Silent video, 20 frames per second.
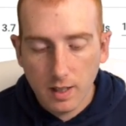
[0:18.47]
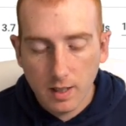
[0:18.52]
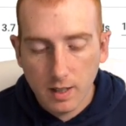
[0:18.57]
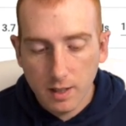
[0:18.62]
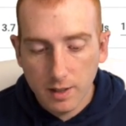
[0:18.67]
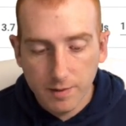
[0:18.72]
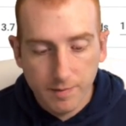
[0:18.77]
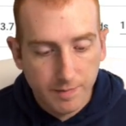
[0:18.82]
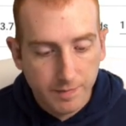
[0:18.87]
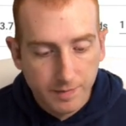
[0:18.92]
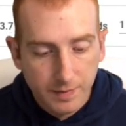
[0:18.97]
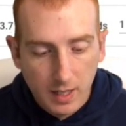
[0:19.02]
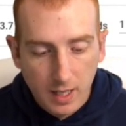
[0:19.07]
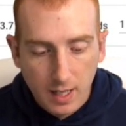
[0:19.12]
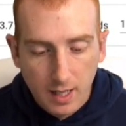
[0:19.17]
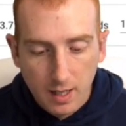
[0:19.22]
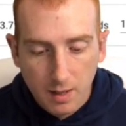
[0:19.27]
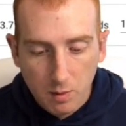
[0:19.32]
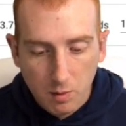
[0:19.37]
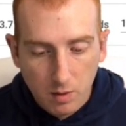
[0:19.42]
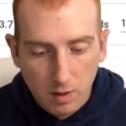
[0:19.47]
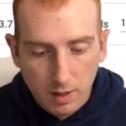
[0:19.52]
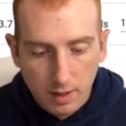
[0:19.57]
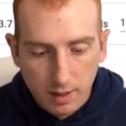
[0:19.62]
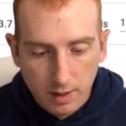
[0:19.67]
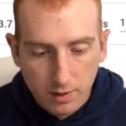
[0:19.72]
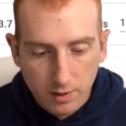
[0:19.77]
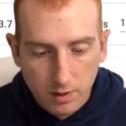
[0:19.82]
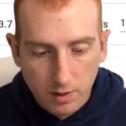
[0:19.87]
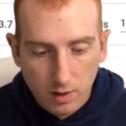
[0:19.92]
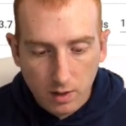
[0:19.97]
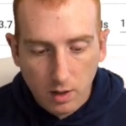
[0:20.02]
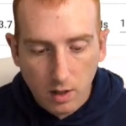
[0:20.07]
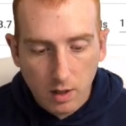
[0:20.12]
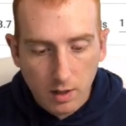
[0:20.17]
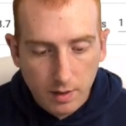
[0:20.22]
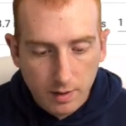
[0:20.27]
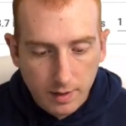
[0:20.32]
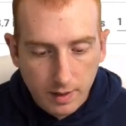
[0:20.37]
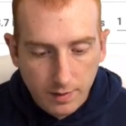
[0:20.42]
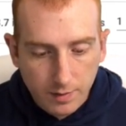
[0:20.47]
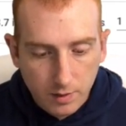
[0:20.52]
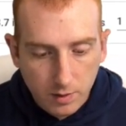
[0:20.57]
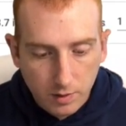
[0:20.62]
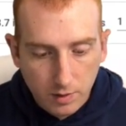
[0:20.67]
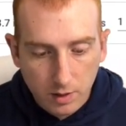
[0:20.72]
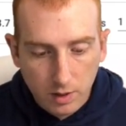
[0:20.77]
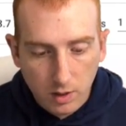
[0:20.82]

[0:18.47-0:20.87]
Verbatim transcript: Um, it's If you'll,